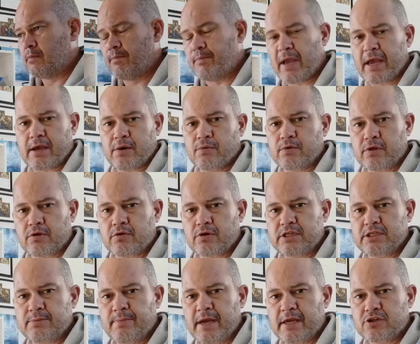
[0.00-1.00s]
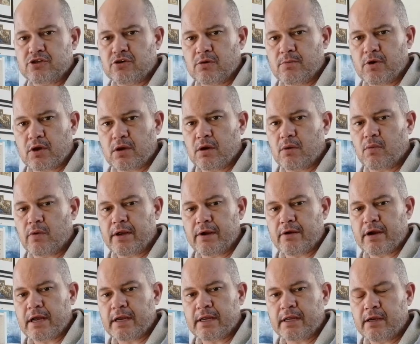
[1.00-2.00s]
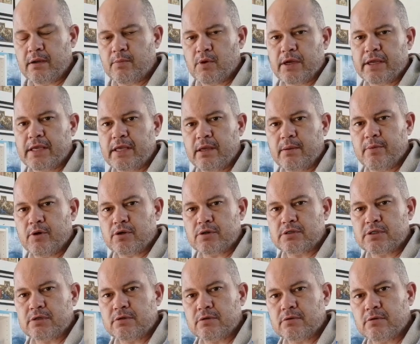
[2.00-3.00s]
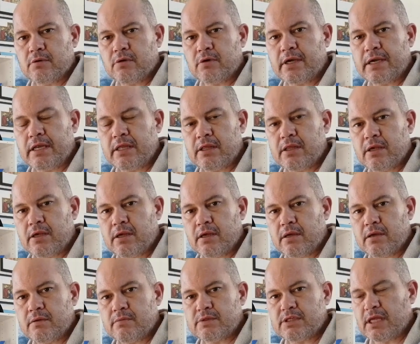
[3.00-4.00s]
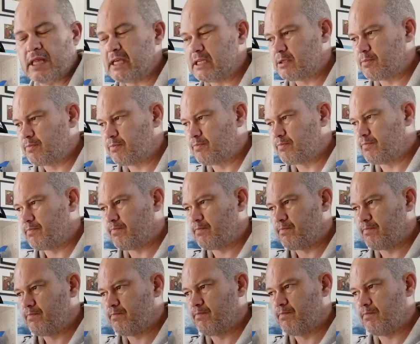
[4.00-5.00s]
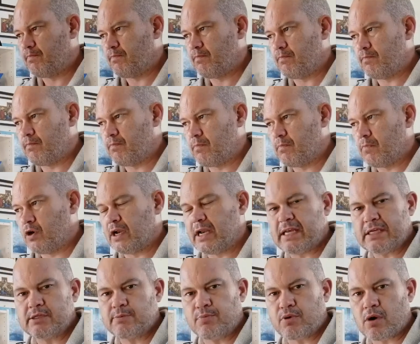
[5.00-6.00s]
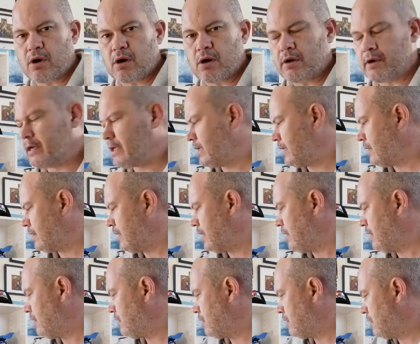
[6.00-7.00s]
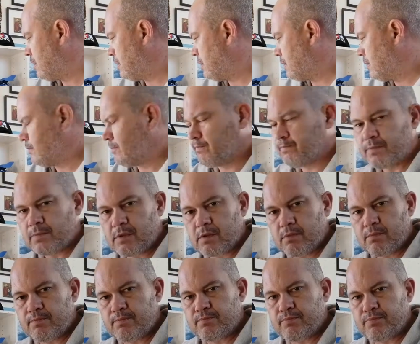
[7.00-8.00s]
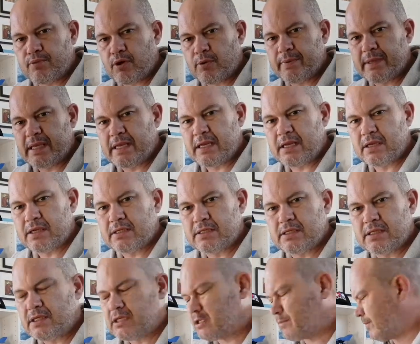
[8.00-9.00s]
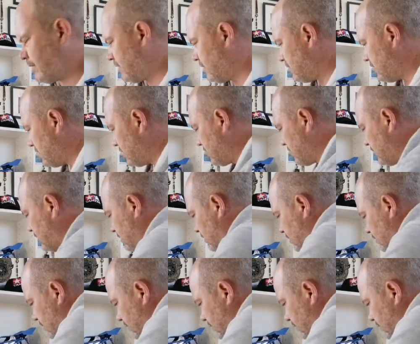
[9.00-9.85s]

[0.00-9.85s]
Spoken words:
Pack it with grease, make sure I'm not going to wear out any of my gearbox or anything. And so that's my next priority. And then probably getting into this, but it just,